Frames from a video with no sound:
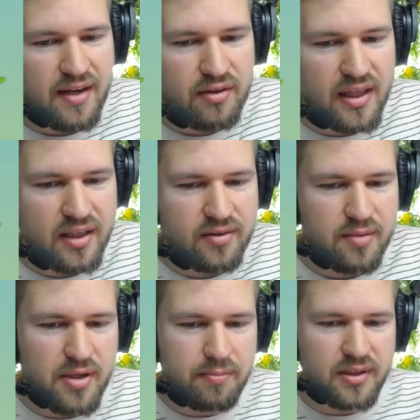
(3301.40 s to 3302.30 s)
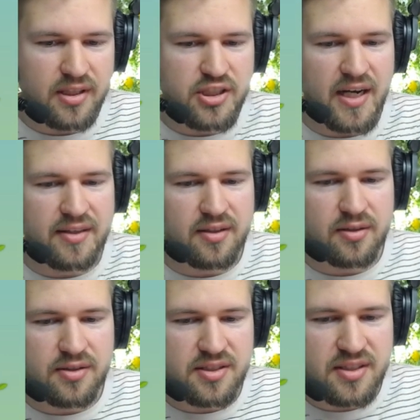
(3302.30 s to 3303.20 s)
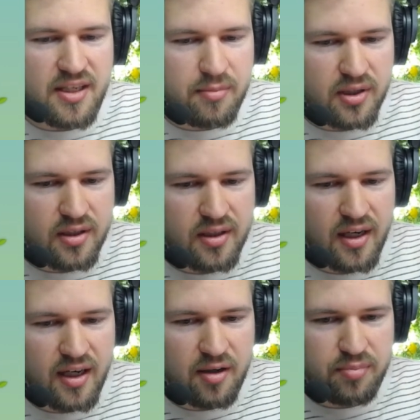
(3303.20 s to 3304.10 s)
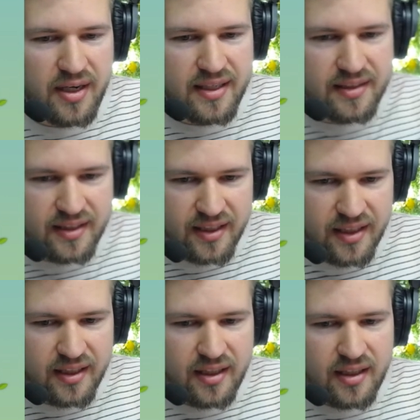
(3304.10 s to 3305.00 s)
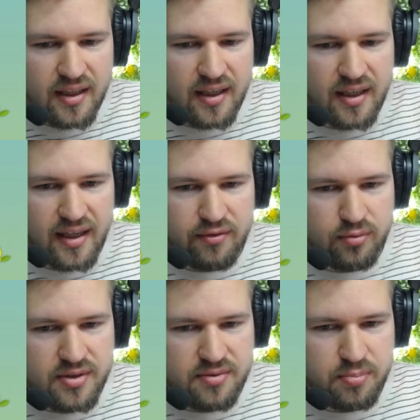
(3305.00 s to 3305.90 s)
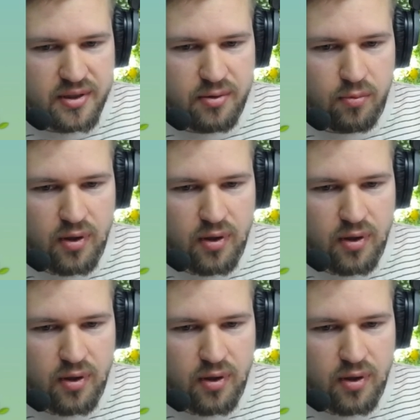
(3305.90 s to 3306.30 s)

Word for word: did have a lot of great people in the chat, though. The Steamer, uh, Brandy Lee. Uh, everyone's pretty